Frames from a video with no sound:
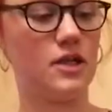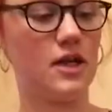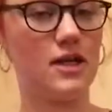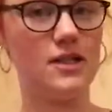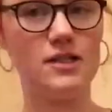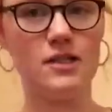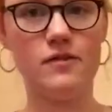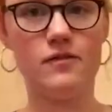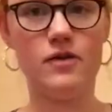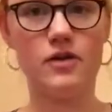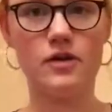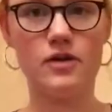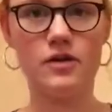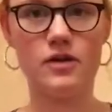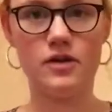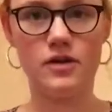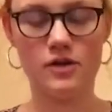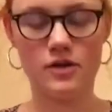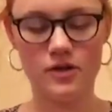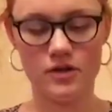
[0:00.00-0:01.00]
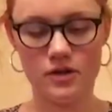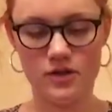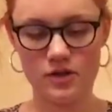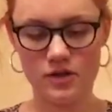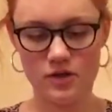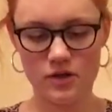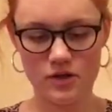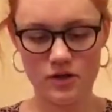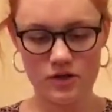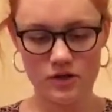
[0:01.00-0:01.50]
kind of
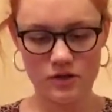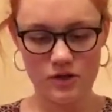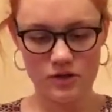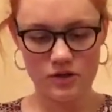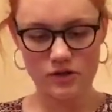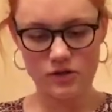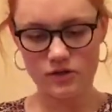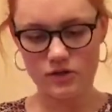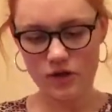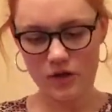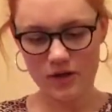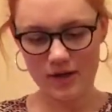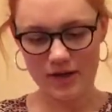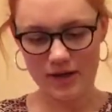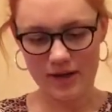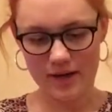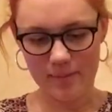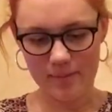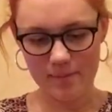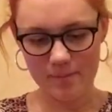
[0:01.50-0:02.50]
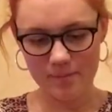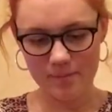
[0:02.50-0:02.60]
dotting it